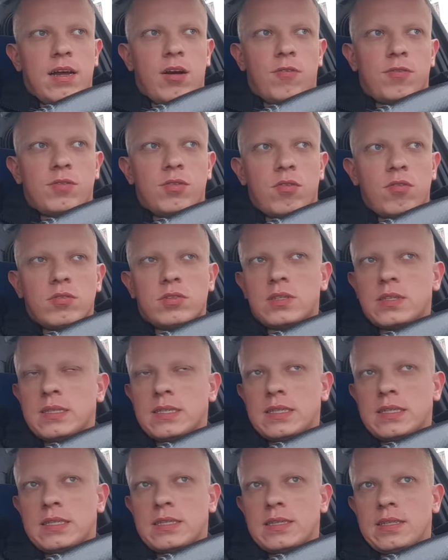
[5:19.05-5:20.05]
Of course,
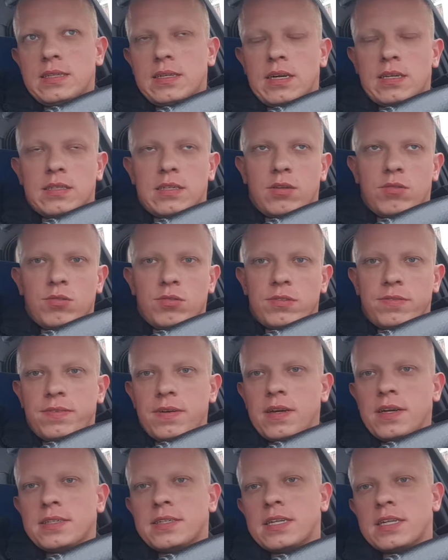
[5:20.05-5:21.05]
this city has good
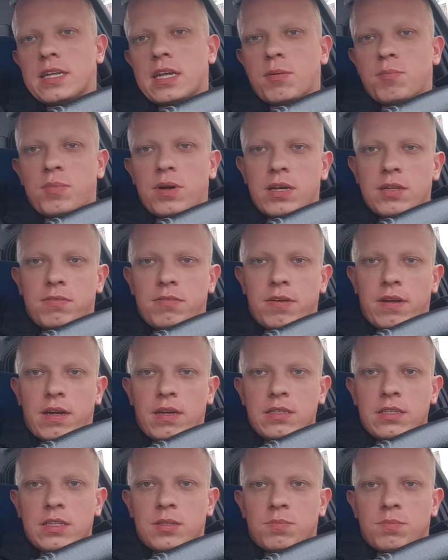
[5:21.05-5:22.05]
things and bad
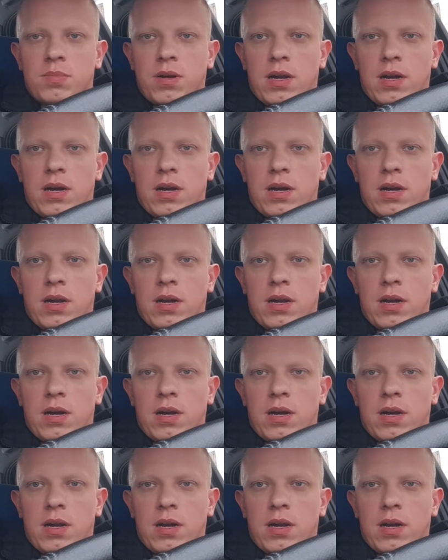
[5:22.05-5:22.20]
things,